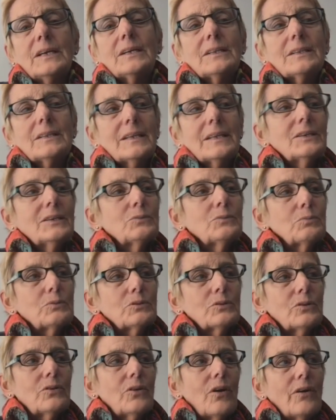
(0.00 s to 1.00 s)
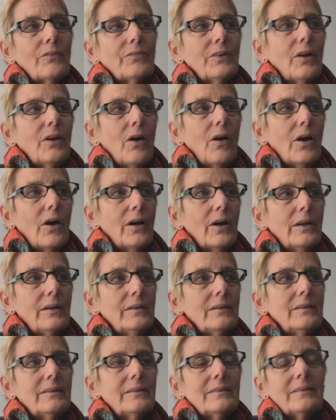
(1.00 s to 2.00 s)
think, things were turned off and
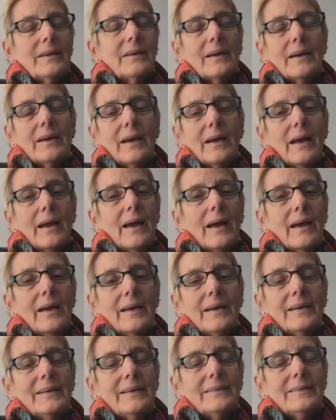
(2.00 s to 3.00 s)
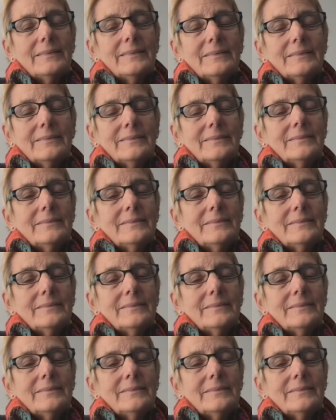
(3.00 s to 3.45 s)
on, that, and